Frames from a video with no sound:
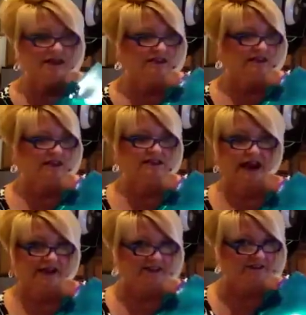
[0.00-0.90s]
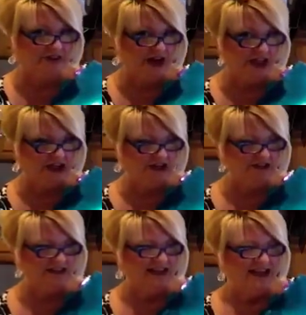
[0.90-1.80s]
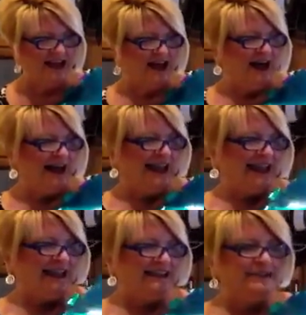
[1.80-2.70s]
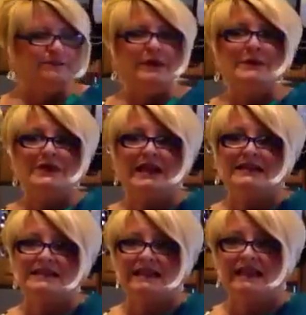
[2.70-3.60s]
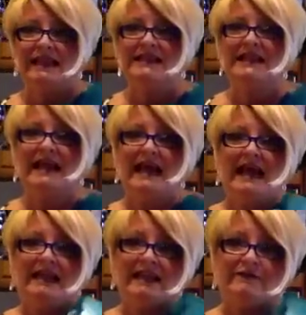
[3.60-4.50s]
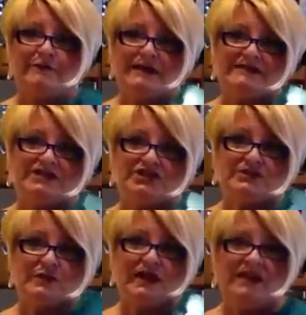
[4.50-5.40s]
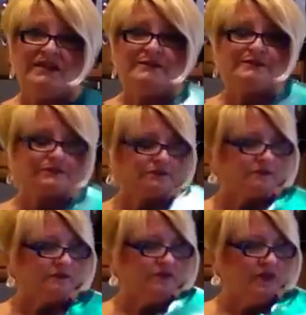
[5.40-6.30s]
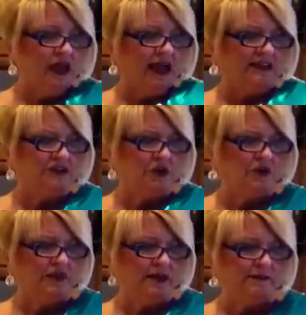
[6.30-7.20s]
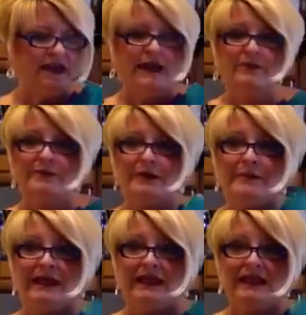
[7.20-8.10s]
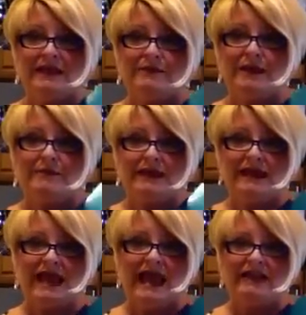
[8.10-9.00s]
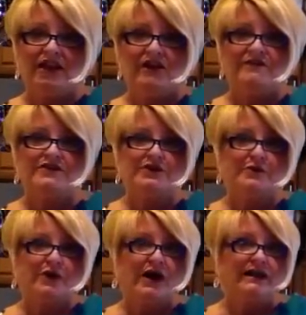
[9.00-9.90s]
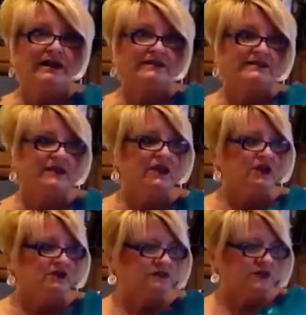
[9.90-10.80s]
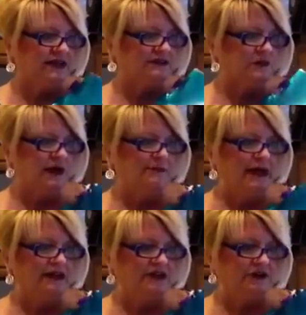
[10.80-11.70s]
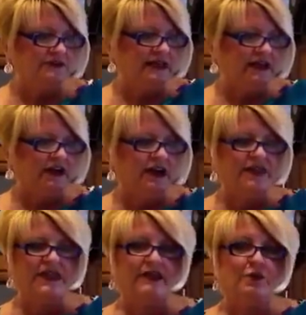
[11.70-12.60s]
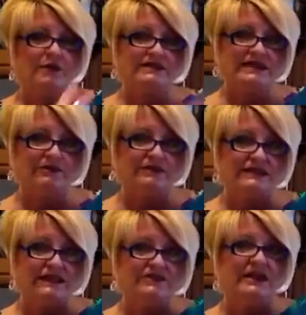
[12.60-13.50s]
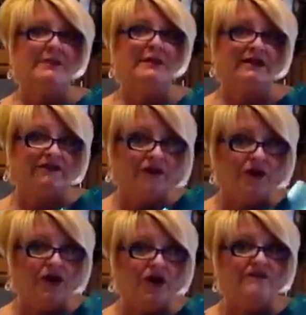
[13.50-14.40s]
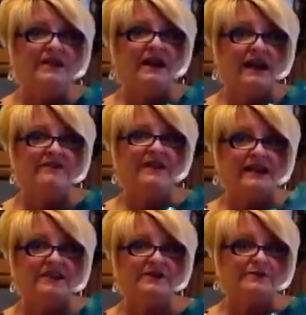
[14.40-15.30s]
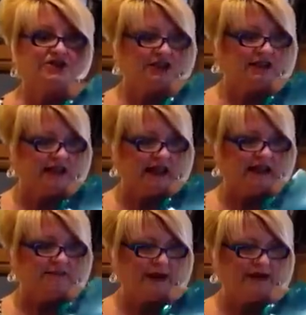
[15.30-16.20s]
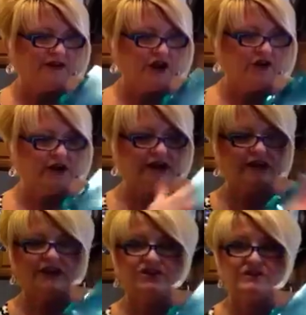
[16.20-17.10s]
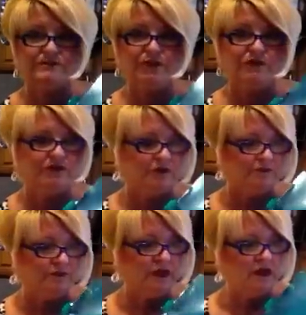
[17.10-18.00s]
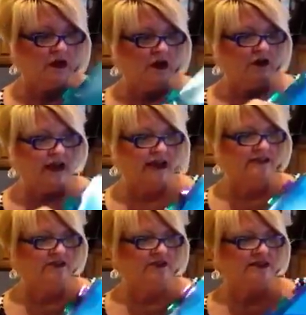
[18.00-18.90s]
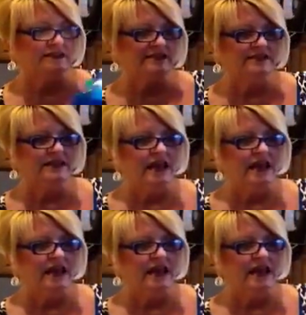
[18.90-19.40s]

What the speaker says: I did a dialing for dollars, and people that I didn't get that I left messages with, I told them that I would be mailing them a mini catalog of the new products. So that's where I make notes here, and then once they received it, I made a phone call. If I got their machine again, I made a note, and I just moved them. Okay, so this is